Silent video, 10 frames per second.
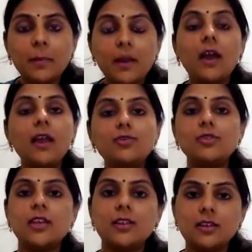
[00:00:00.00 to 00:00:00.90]
But I had
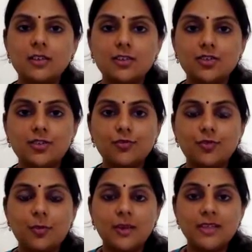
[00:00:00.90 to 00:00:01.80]
to take that decision
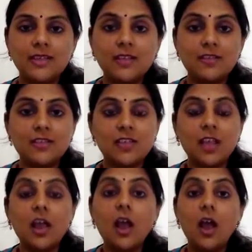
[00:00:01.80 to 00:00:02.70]
for myself and
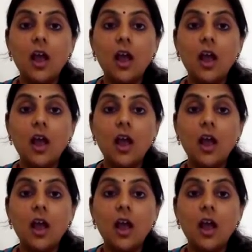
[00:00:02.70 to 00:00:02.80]
saying,